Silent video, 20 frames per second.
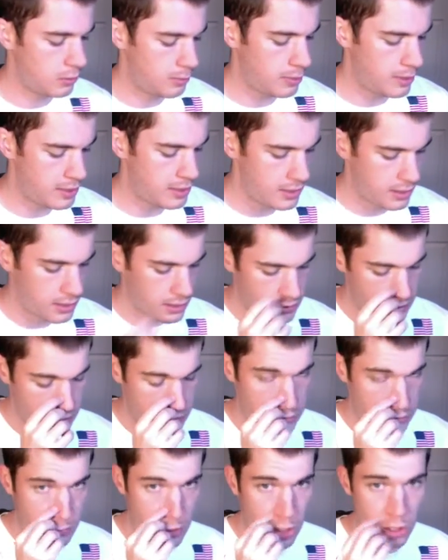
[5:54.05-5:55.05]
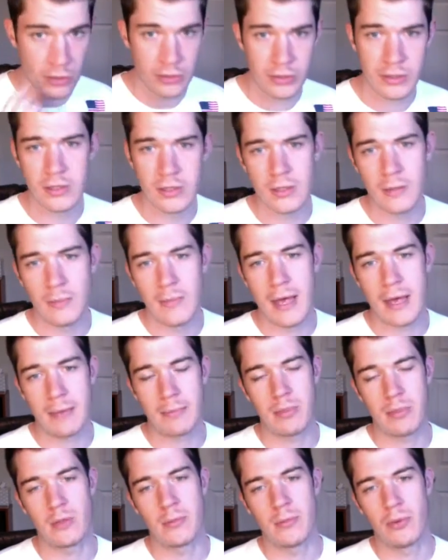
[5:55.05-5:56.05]
bit smaller than the
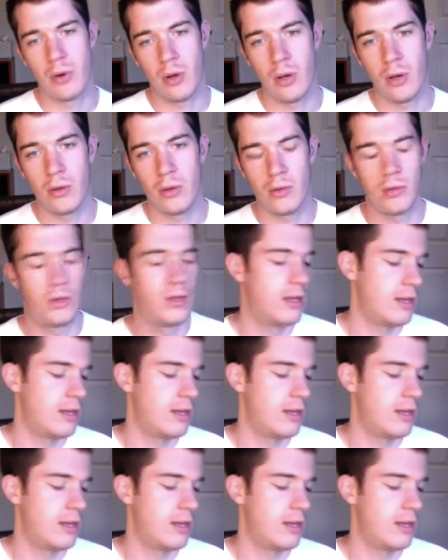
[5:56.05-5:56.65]
MacBook Pro,